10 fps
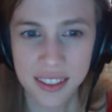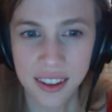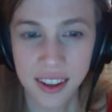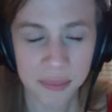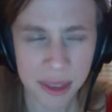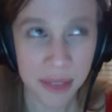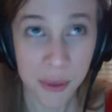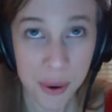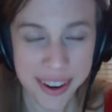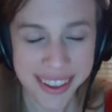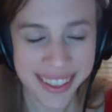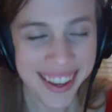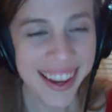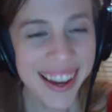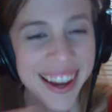uh, May the Fourth,
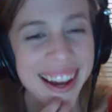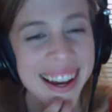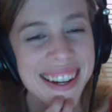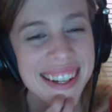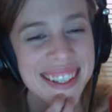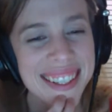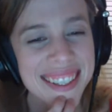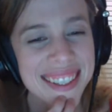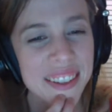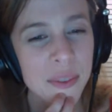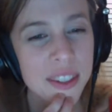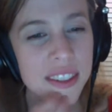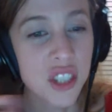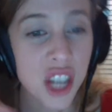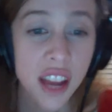uh, was
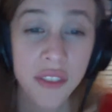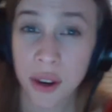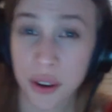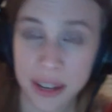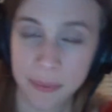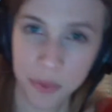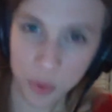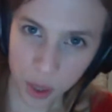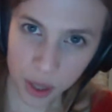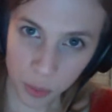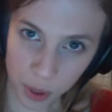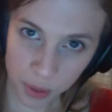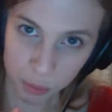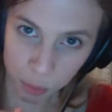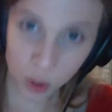Jedi Fury where
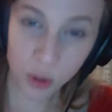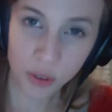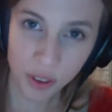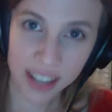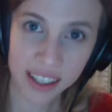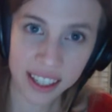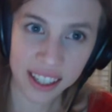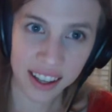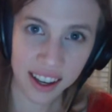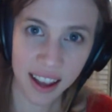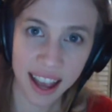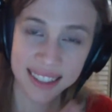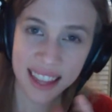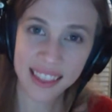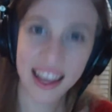where Luke finally uh, has
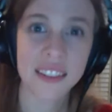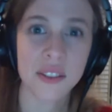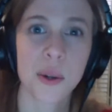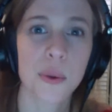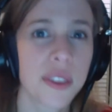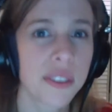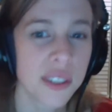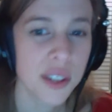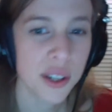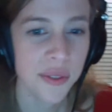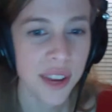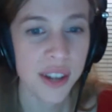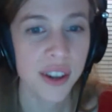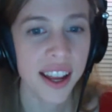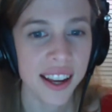that last duel with Darth
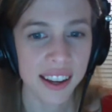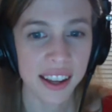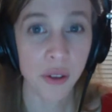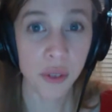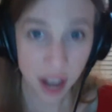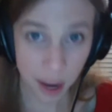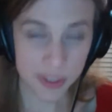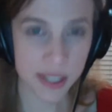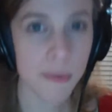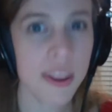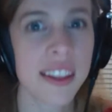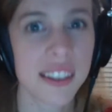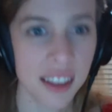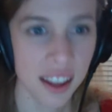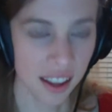Vader and and overcomes him, and
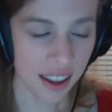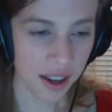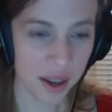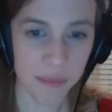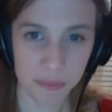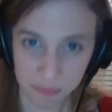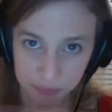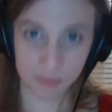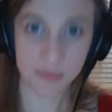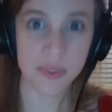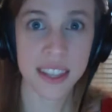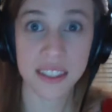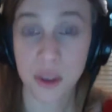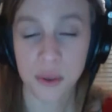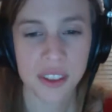then um,
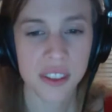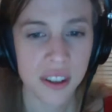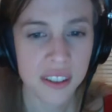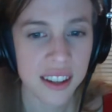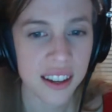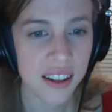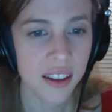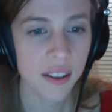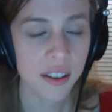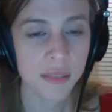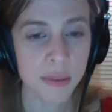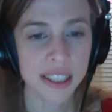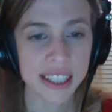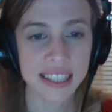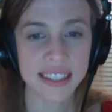says no to the dark side
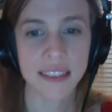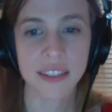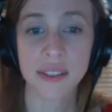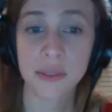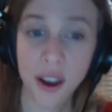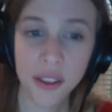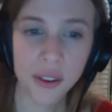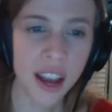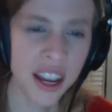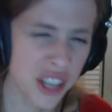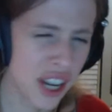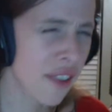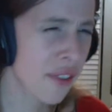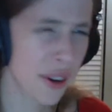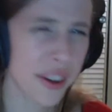ultimately and saves his father. Jedi
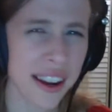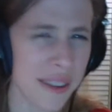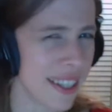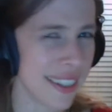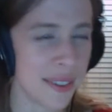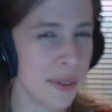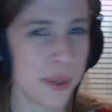Fury. I mean, oh,